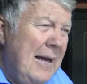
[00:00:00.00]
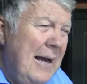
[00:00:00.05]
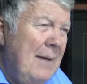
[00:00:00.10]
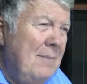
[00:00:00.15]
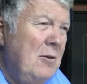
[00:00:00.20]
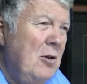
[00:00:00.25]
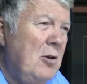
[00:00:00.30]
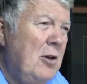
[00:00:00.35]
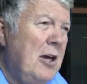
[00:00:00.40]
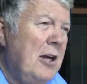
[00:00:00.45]

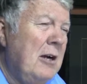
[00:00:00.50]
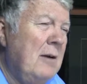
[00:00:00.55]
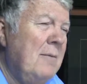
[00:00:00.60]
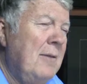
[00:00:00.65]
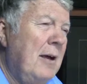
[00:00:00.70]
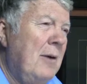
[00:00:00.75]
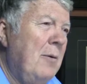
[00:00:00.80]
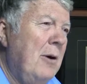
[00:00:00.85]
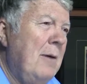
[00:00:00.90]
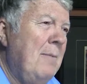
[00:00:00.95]
time you get them,
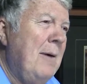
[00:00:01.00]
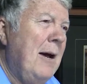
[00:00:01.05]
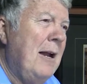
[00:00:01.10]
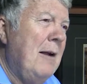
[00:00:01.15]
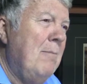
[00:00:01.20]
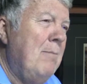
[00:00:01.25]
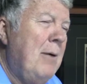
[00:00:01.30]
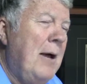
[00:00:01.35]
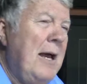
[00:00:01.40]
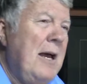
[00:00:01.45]
they weigh
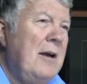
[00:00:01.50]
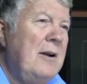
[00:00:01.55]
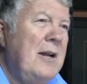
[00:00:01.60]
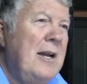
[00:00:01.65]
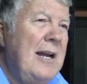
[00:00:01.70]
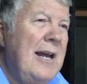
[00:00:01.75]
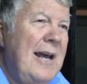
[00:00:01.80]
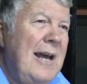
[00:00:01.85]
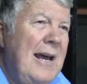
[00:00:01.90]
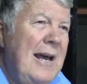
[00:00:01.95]
about 1.5
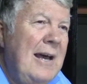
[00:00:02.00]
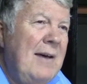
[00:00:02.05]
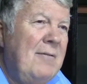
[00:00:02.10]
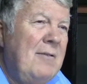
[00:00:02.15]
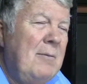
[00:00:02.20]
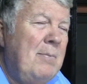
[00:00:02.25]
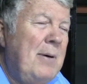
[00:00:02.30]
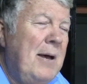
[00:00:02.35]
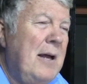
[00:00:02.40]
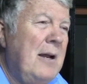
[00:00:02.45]
pounds,
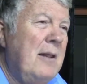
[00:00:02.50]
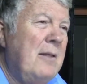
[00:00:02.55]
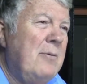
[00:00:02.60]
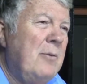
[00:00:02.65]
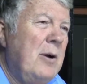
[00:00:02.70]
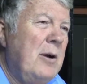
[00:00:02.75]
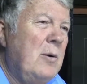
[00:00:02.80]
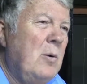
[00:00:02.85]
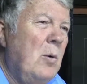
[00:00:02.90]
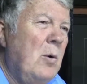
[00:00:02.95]

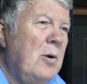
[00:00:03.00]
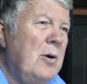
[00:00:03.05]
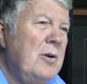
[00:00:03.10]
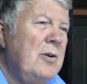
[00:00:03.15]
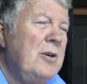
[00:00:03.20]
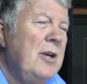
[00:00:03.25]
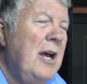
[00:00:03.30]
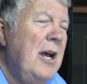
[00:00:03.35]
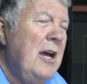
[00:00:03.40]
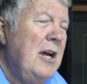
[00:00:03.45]
1.75
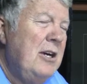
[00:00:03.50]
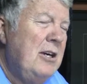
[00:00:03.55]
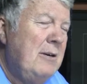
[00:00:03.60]
pounds,